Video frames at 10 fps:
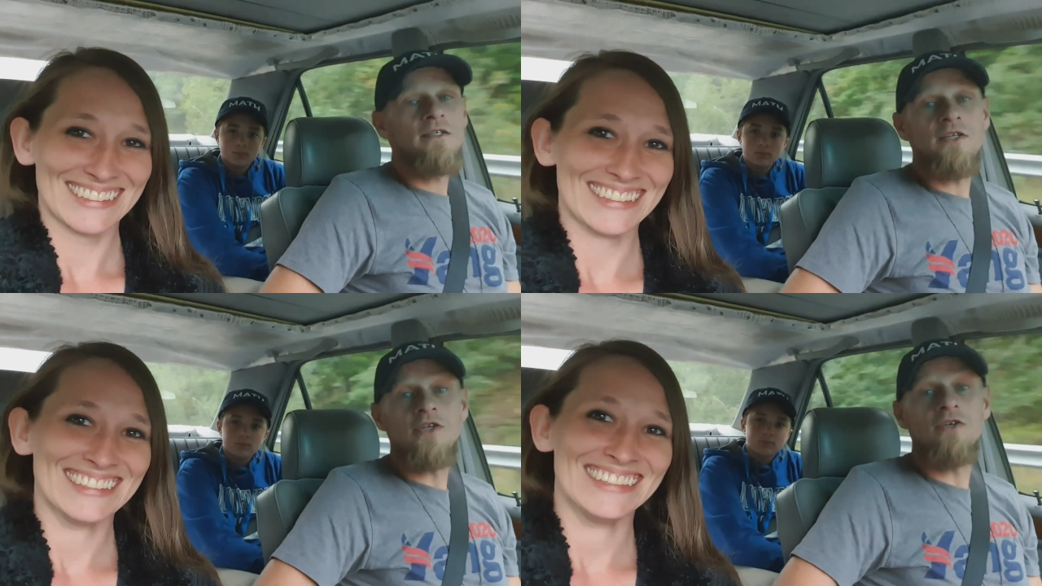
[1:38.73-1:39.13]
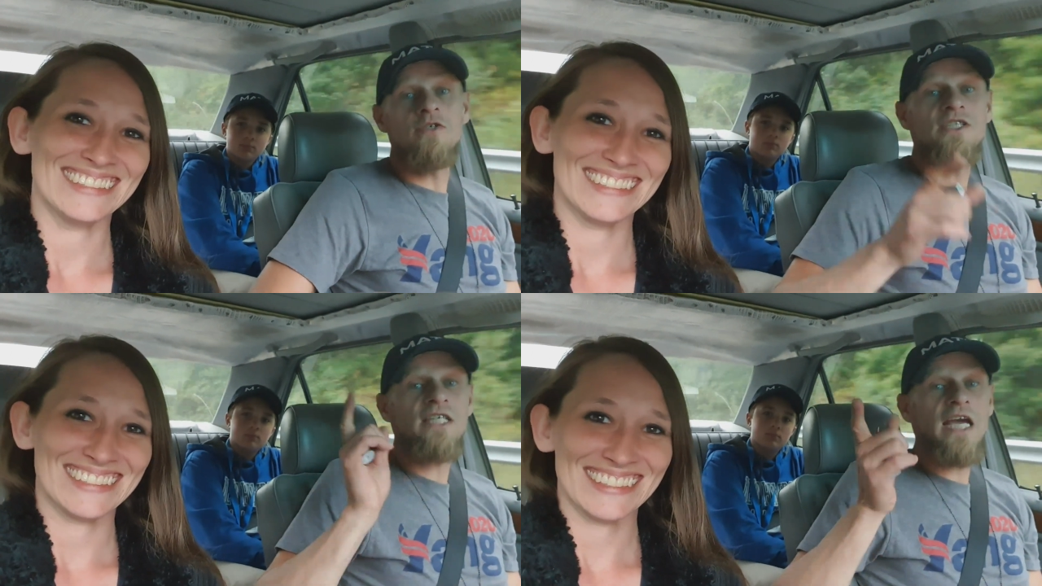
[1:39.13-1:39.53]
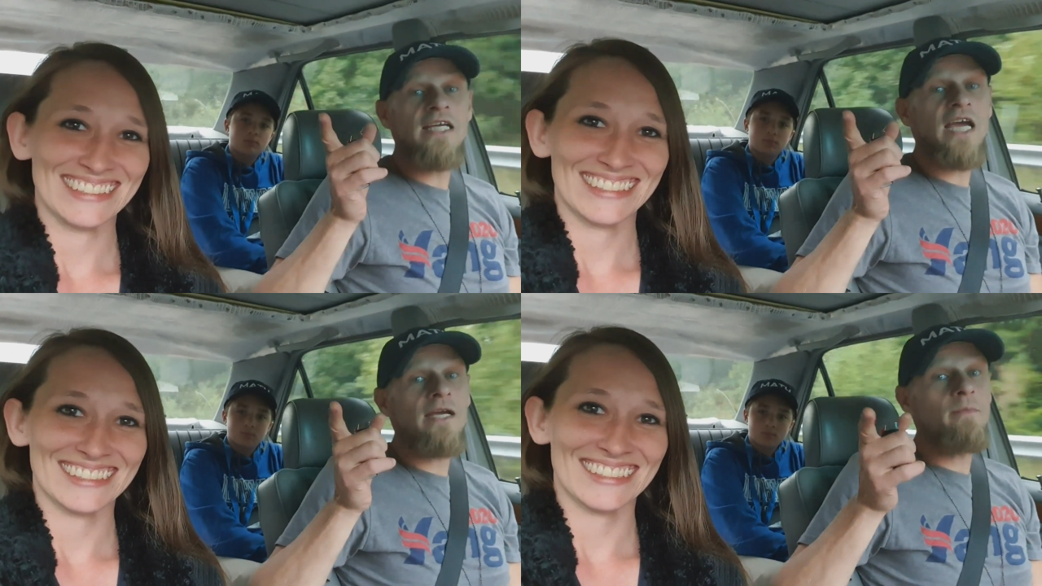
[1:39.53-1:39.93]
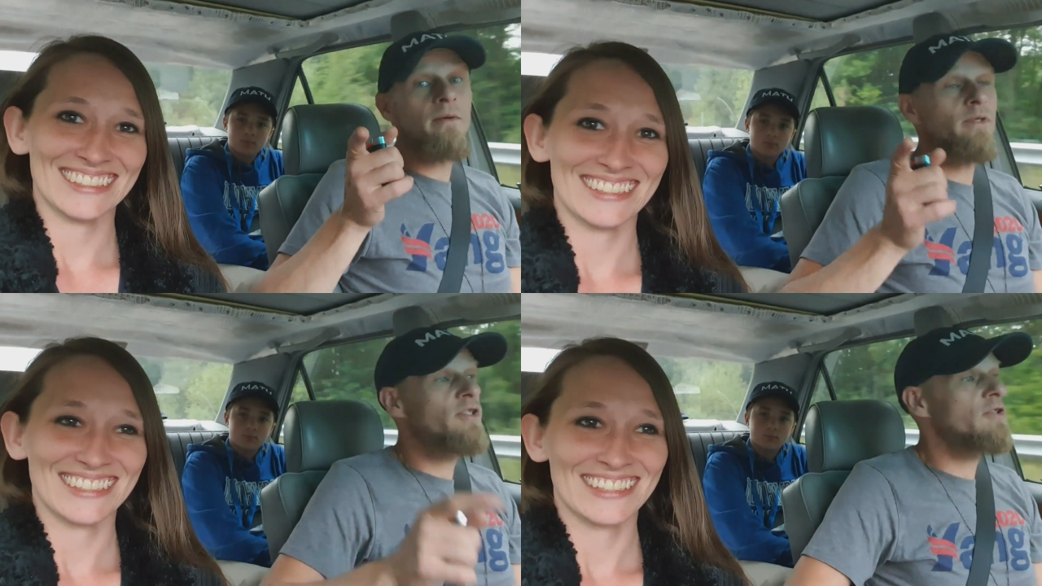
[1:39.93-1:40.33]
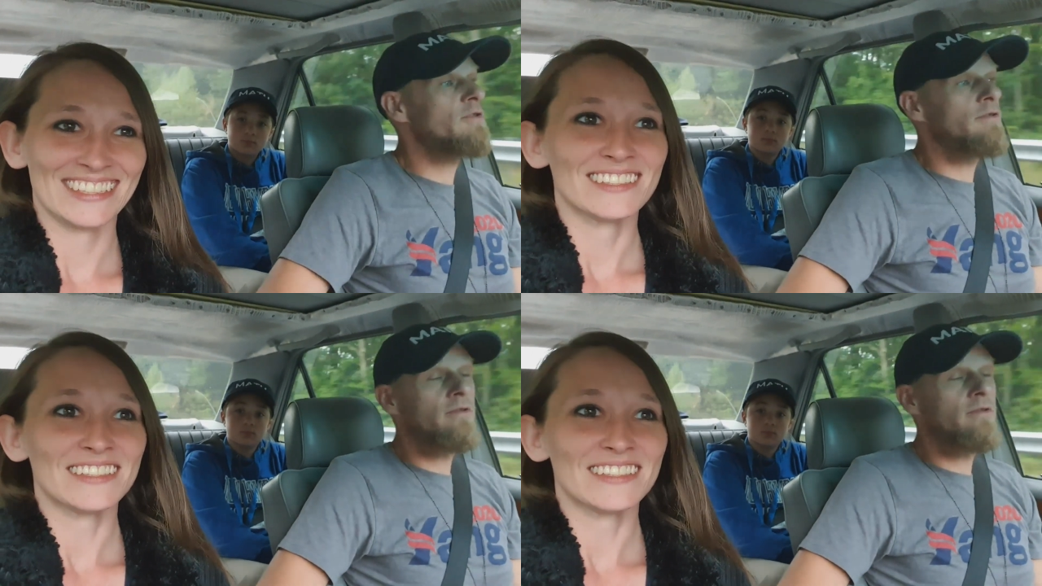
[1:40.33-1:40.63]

Speaker 1: The newest Yang Gang member too.